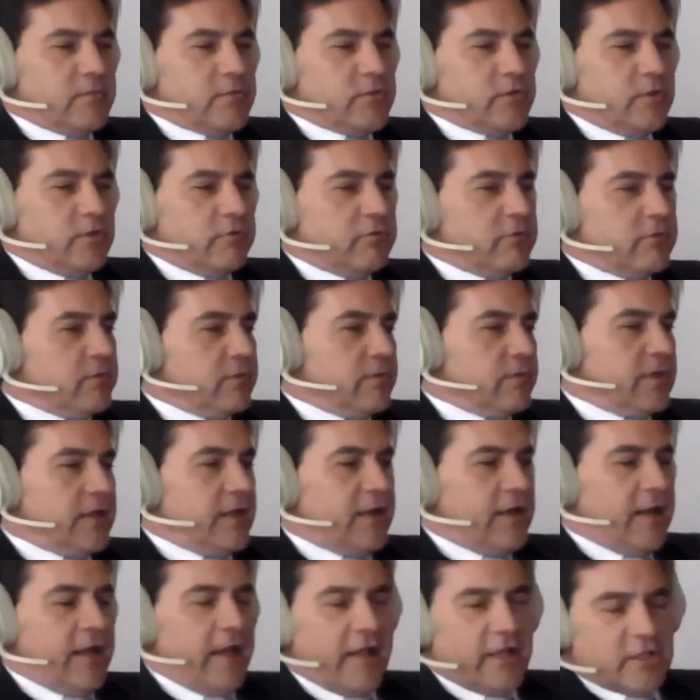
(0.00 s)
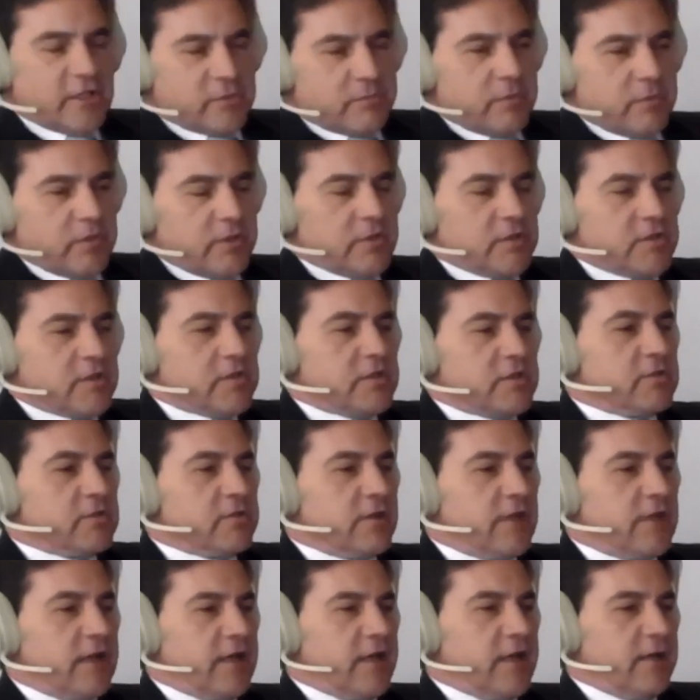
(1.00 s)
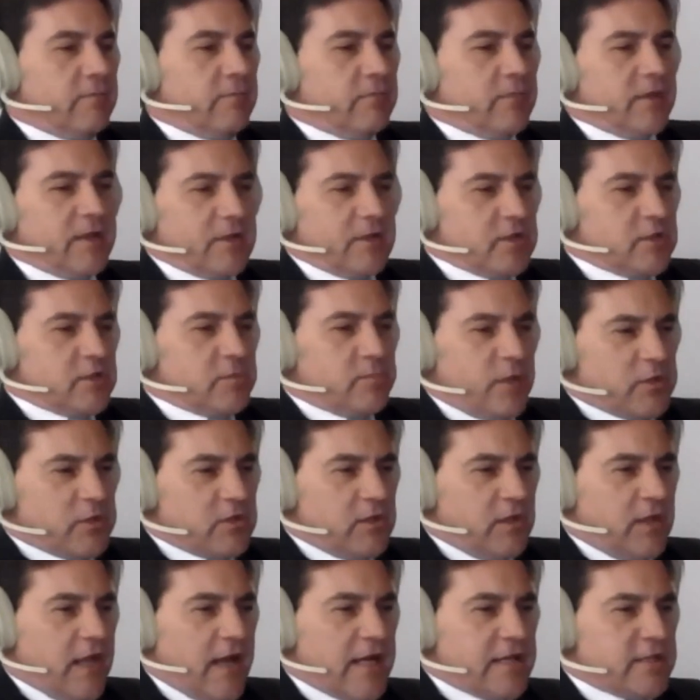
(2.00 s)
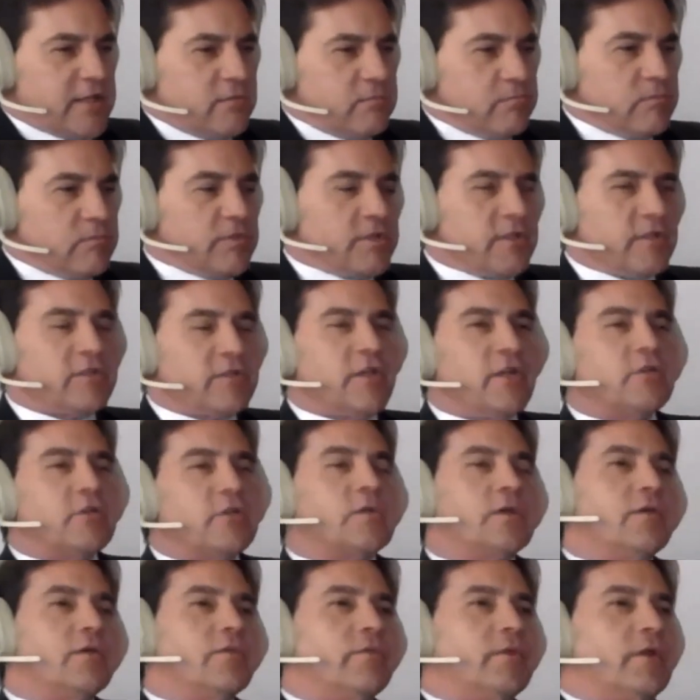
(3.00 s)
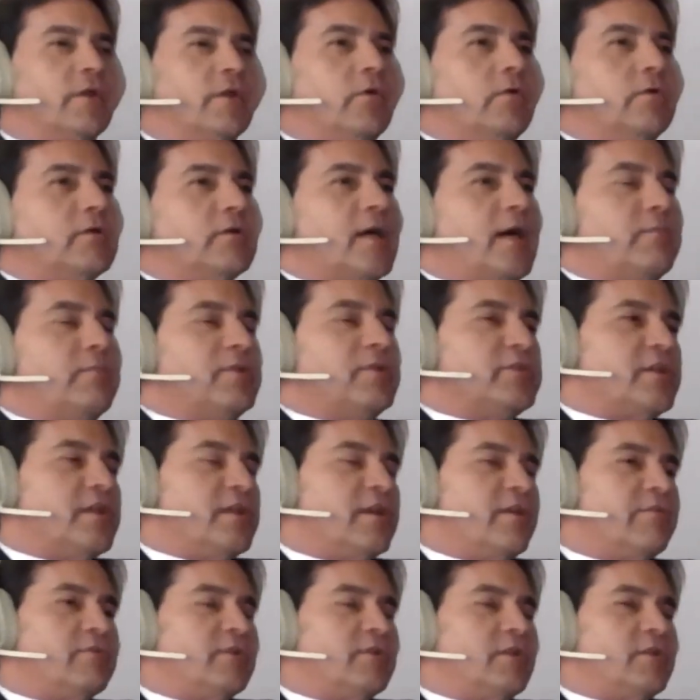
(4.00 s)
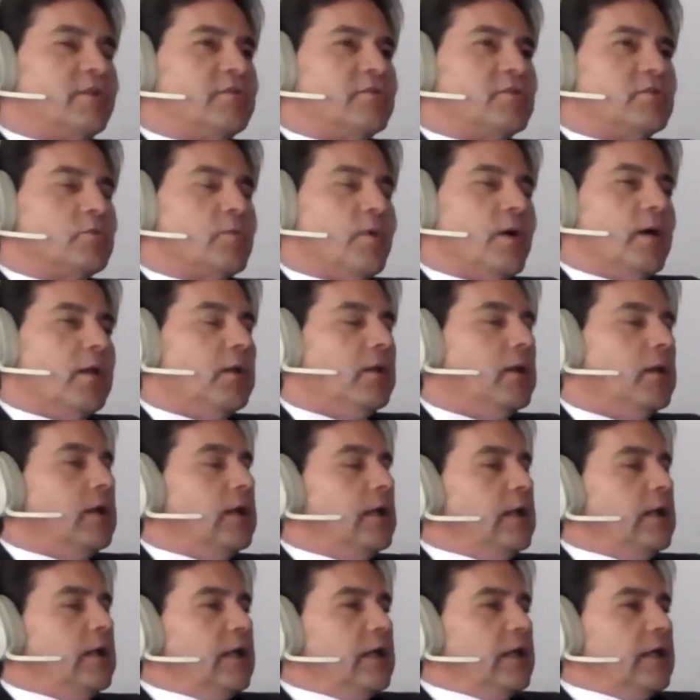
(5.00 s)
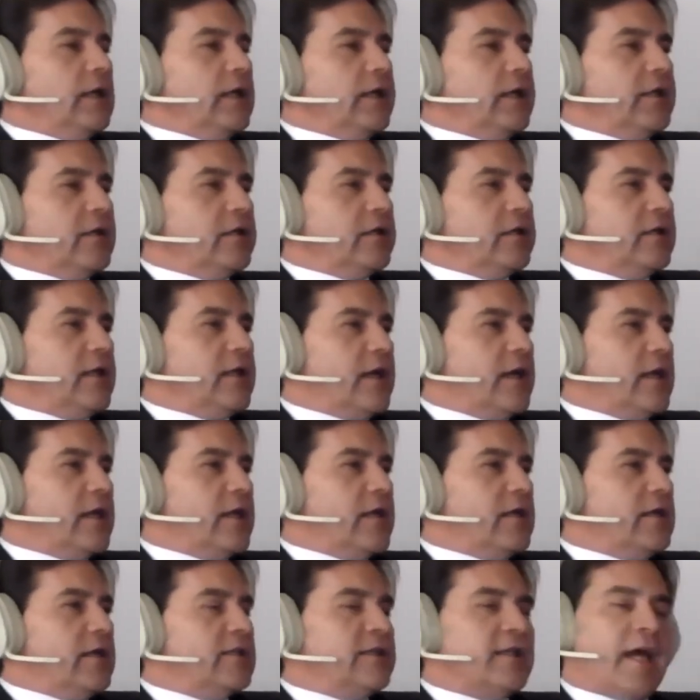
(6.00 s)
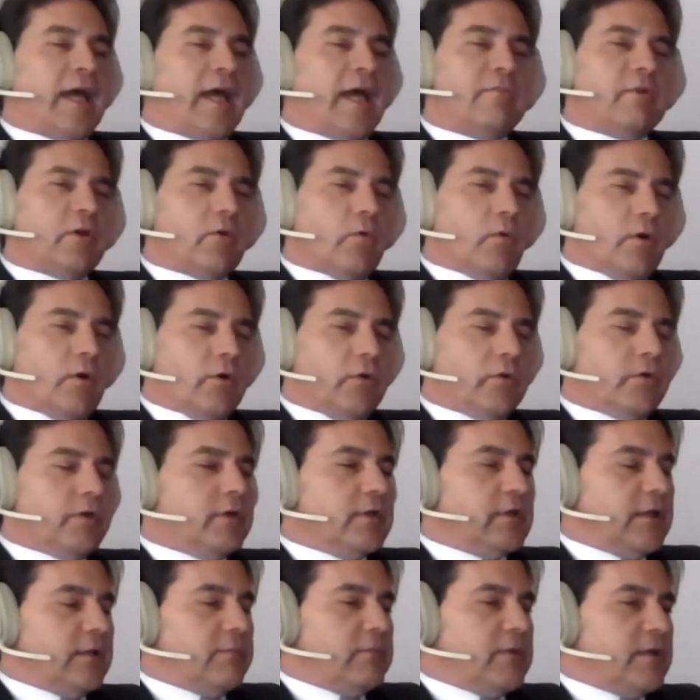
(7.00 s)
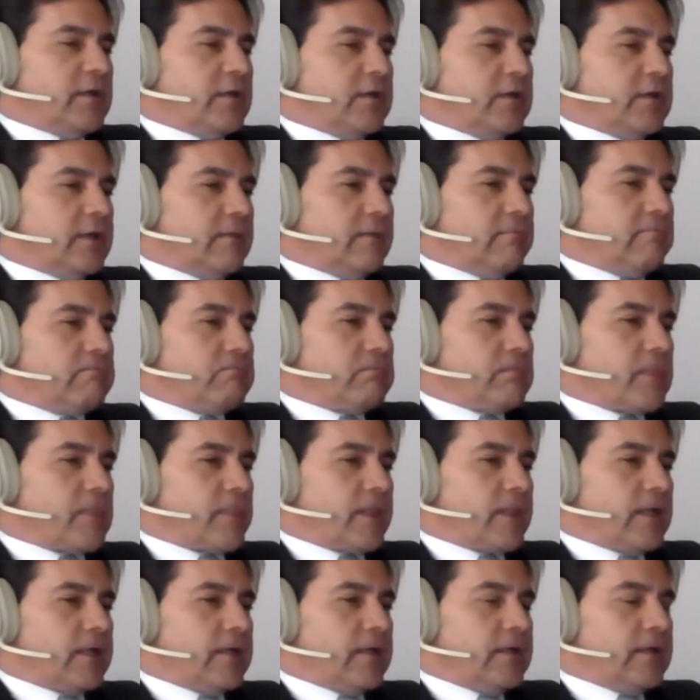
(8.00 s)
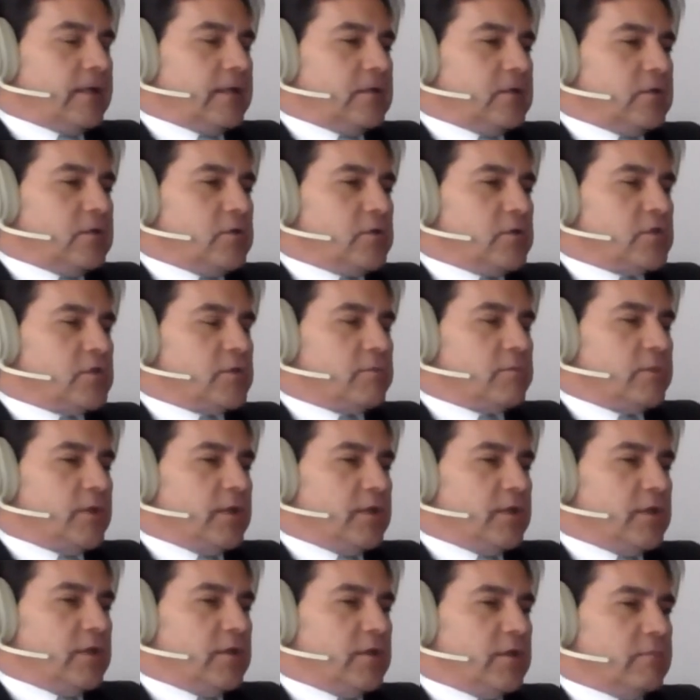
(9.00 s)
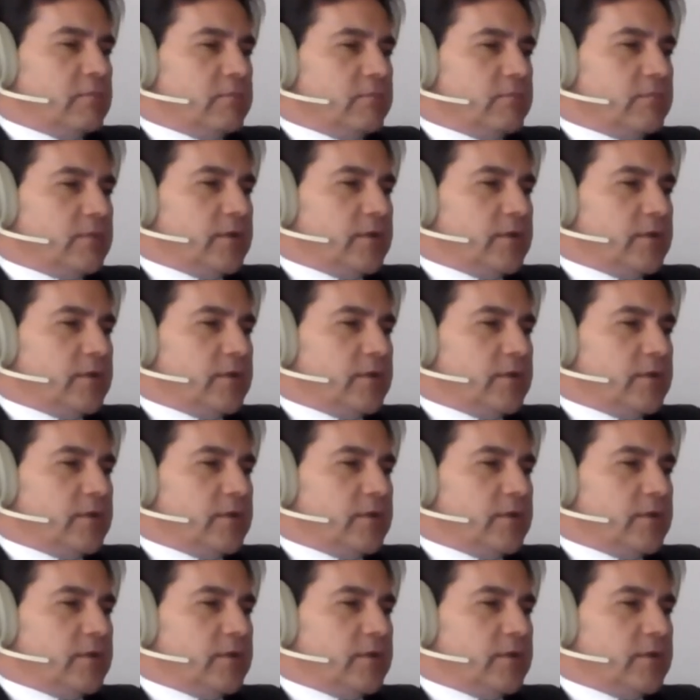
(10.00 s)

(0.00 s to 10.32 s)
sort of enhancements, special items, etc., that all come as NFTs as well. In a gaming world, I mean, it used to be